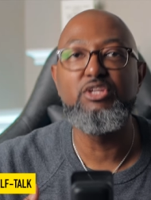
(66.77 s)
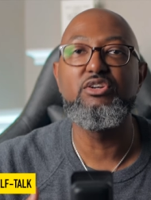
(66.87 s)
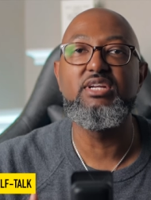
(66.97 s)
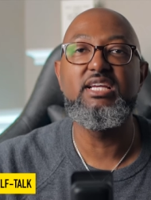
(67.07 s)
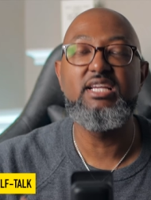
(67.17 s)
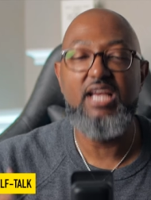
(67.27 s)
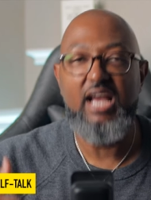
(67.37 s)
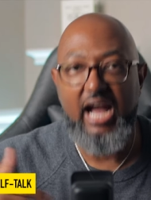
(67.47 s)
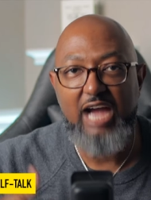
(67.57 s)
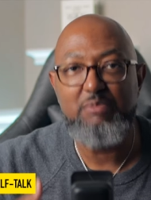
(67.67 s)
learning.
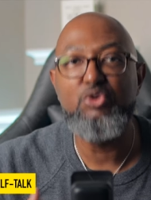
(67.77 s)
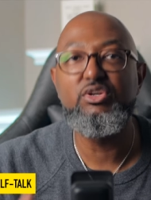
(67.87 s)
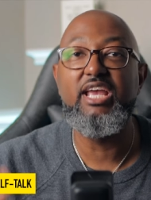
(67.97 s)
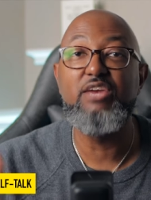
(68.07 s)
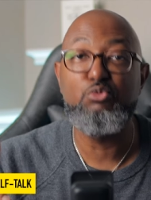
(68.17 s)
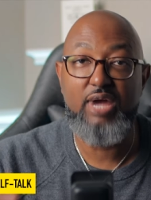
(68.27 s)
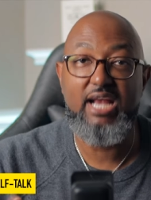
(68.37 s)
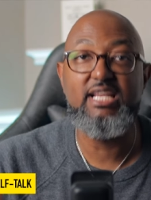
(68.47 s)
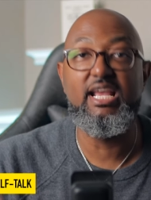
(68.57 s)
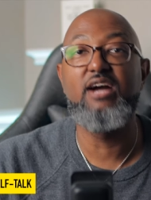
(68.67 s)
I'm okay right
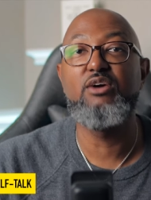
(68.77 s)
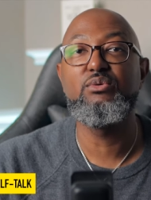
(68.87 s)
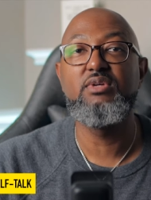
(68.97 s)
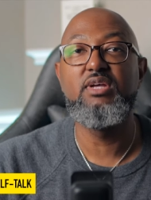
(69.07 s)
now.